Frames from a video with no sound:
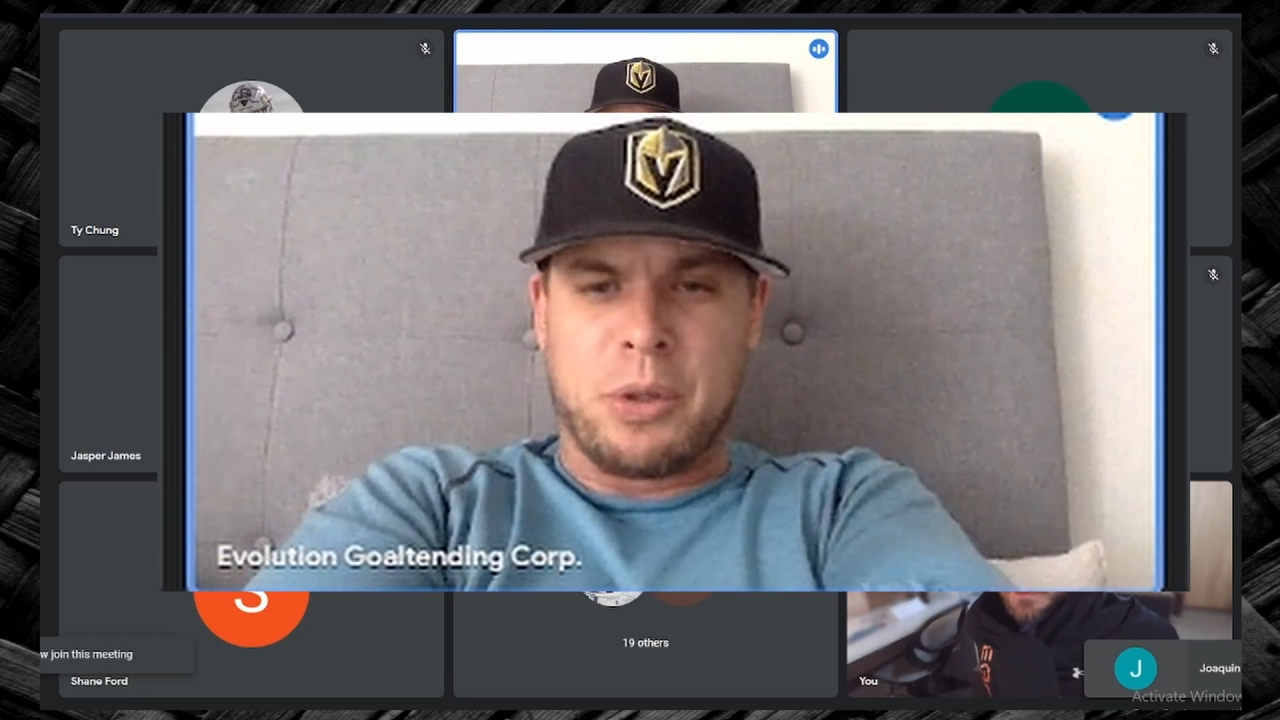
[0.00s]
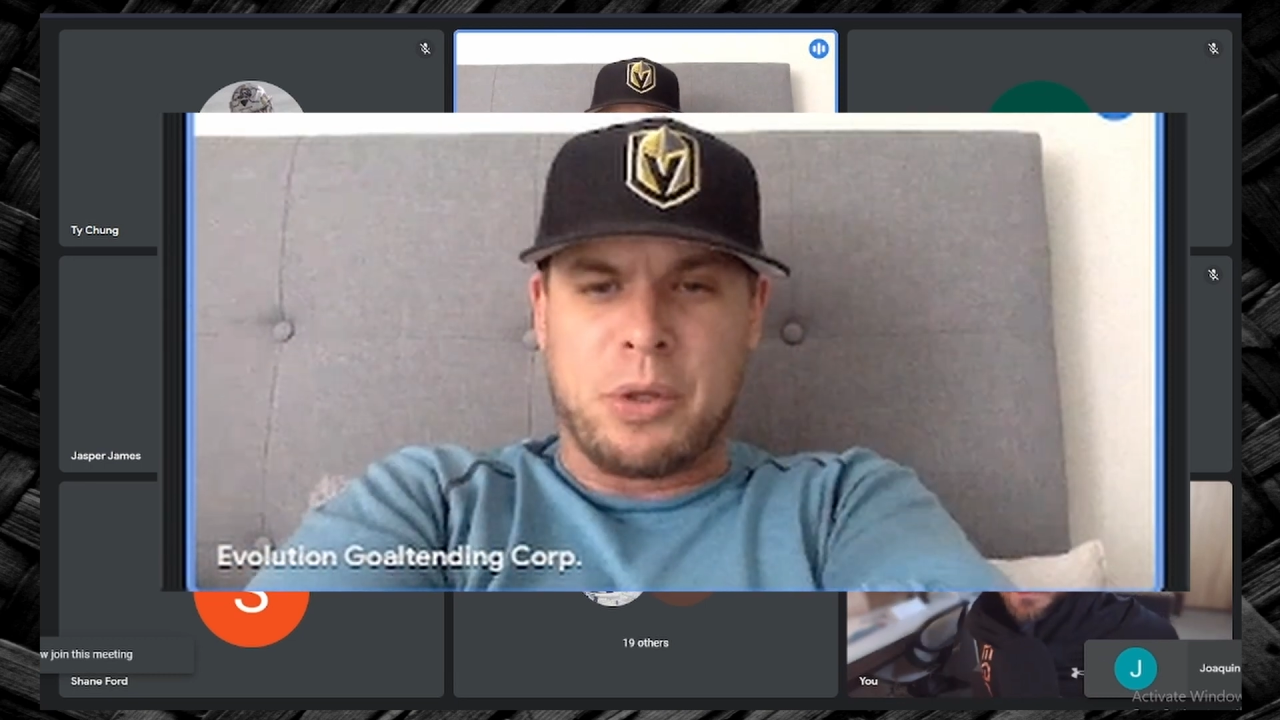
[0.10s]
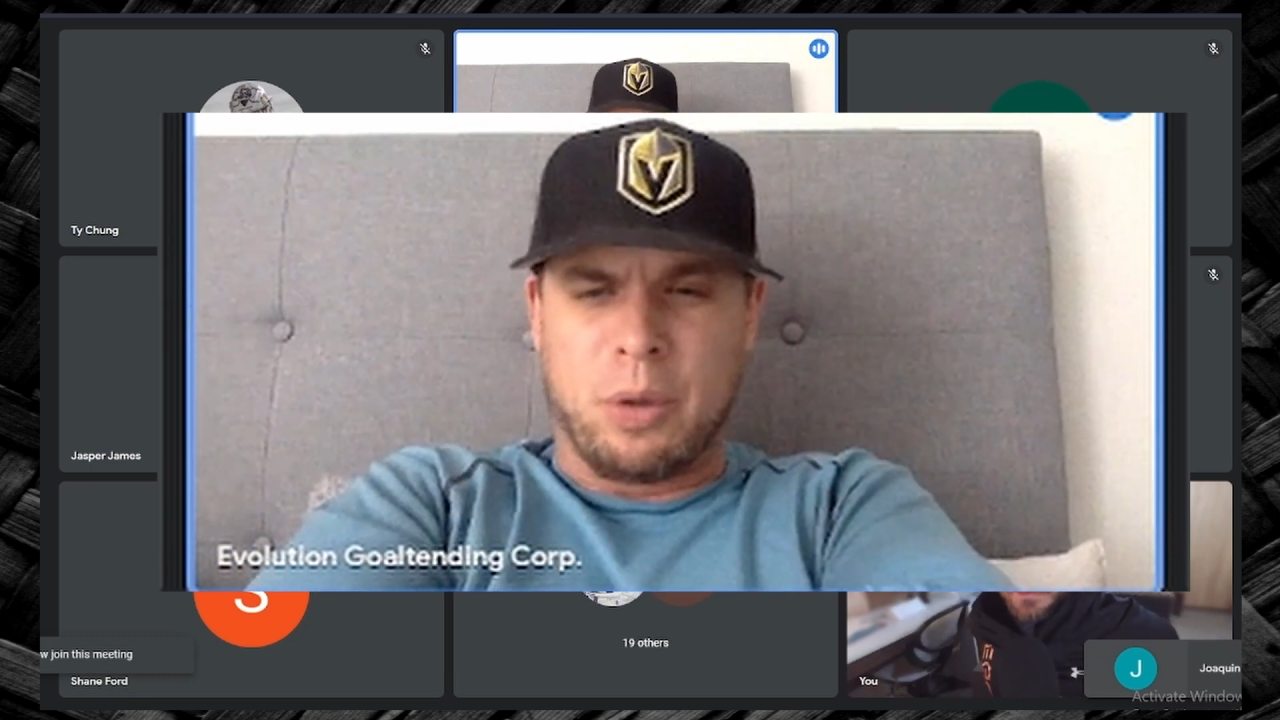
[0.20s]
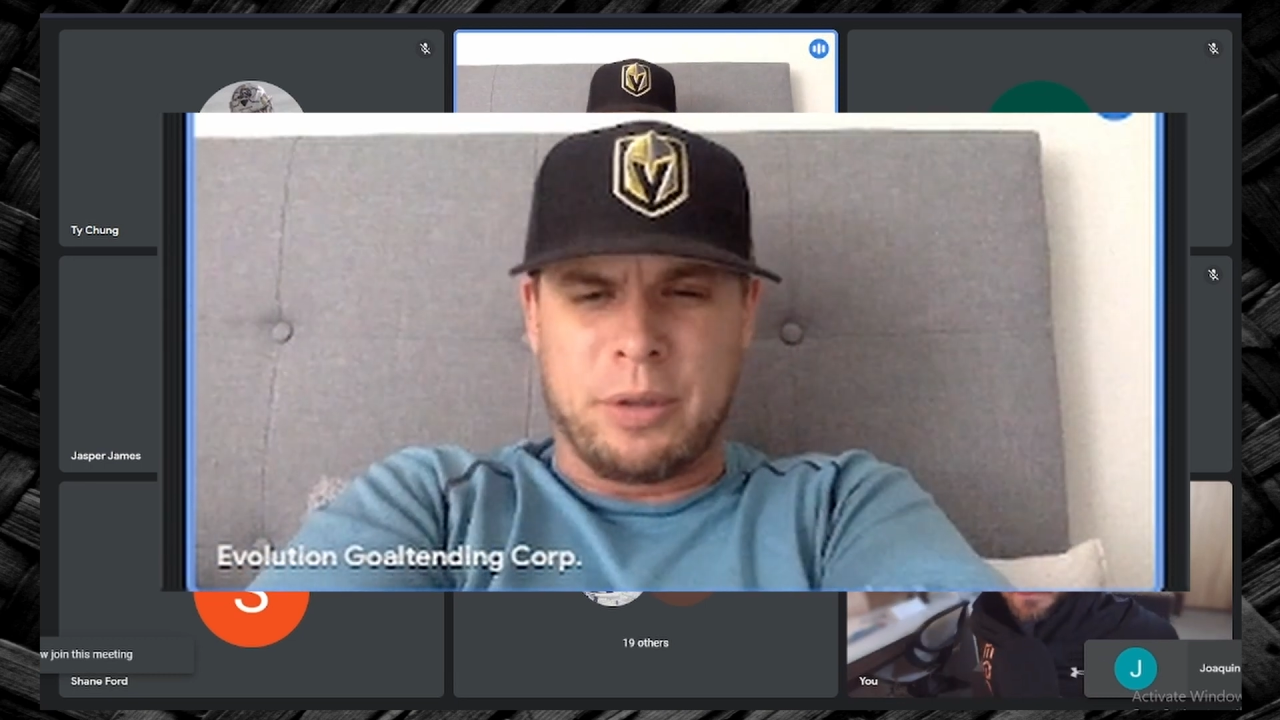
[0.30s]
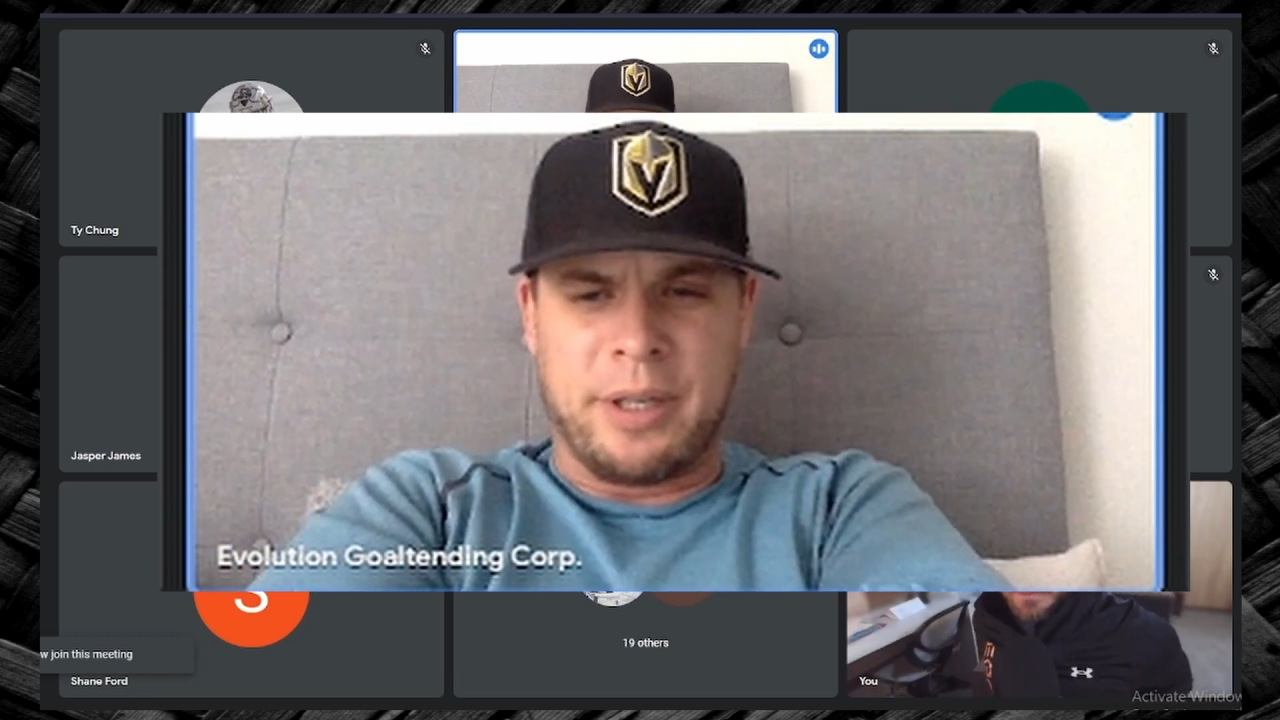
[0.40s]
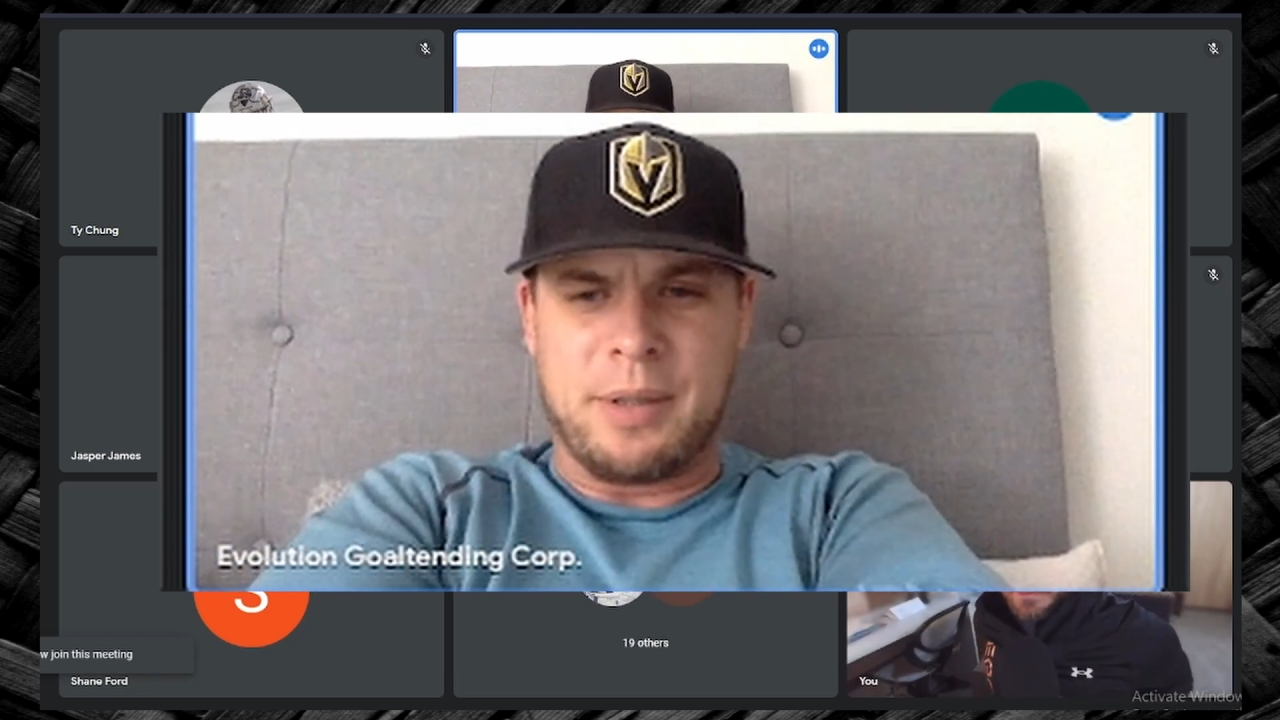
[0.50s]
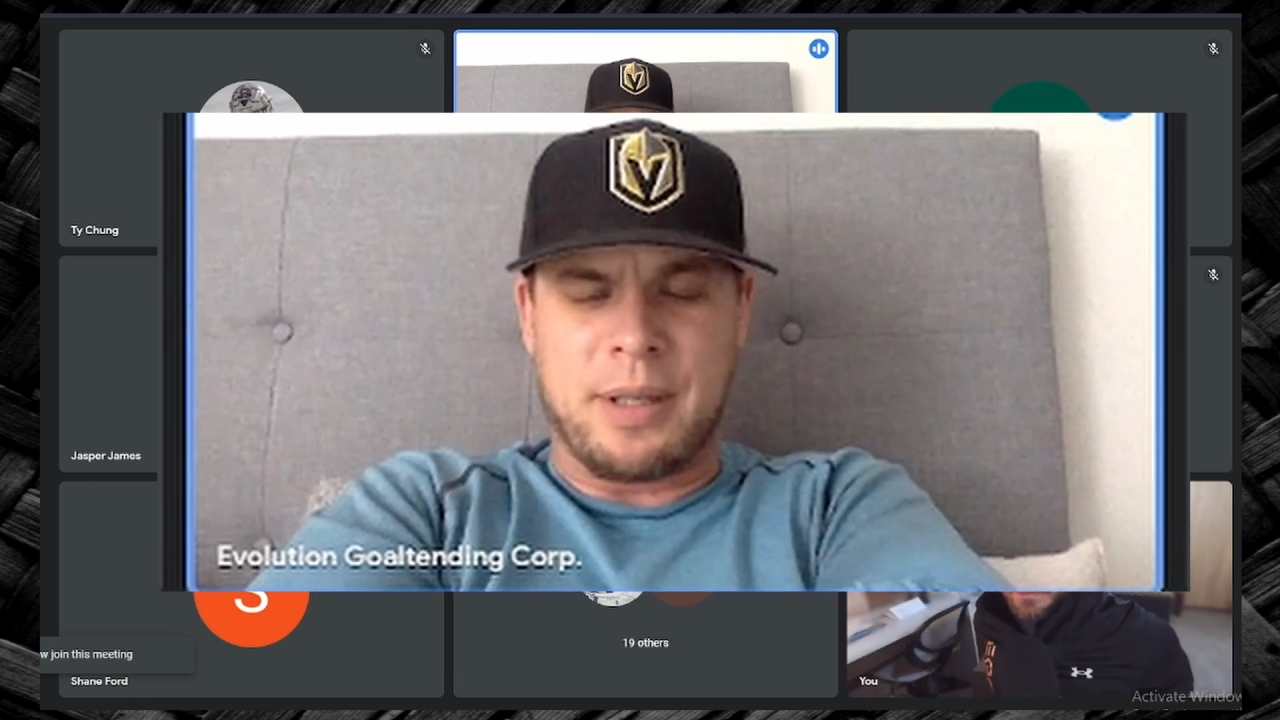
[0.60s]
shoulder use,